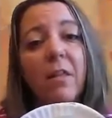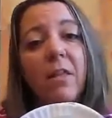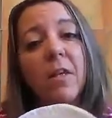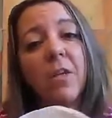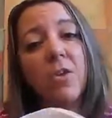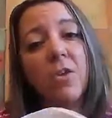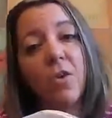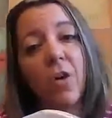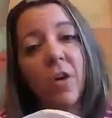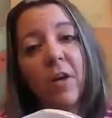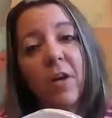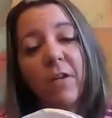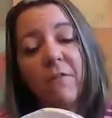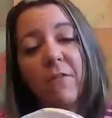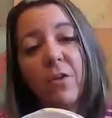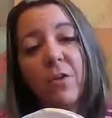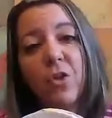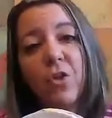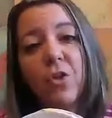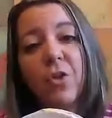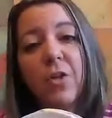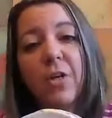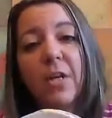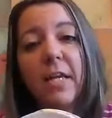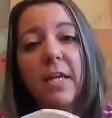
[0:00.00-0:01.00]
the trunk of a
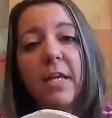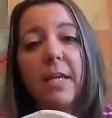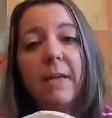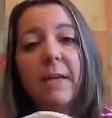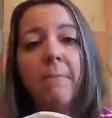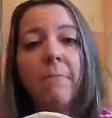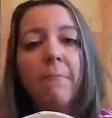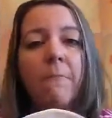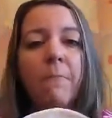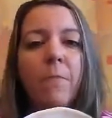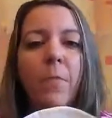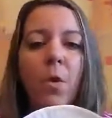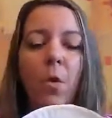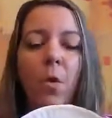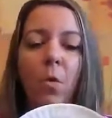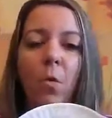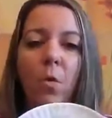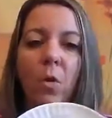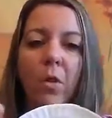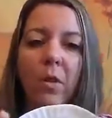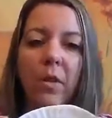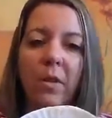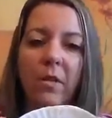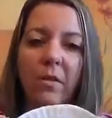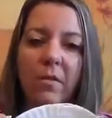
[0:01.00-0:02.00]
tree
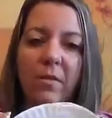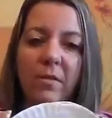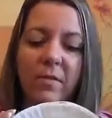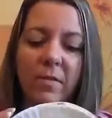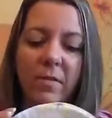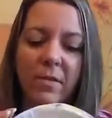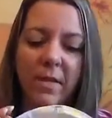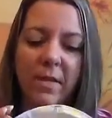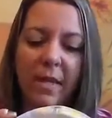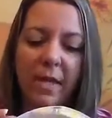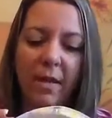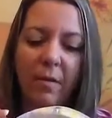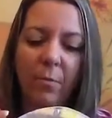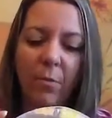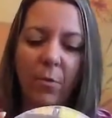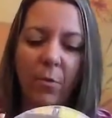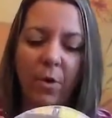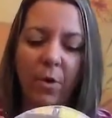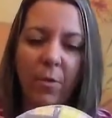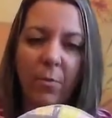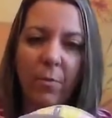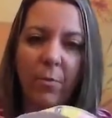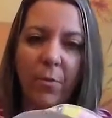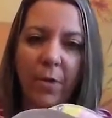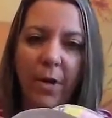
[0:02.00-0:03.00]
or a little stem
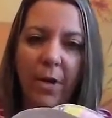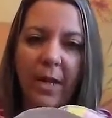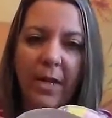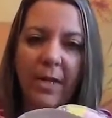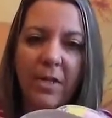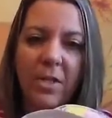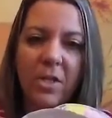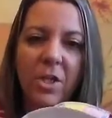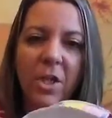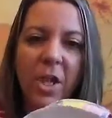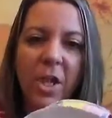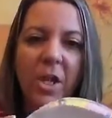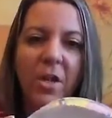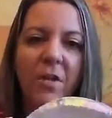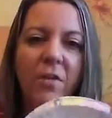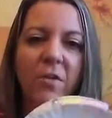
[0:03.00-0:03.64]
or a branch.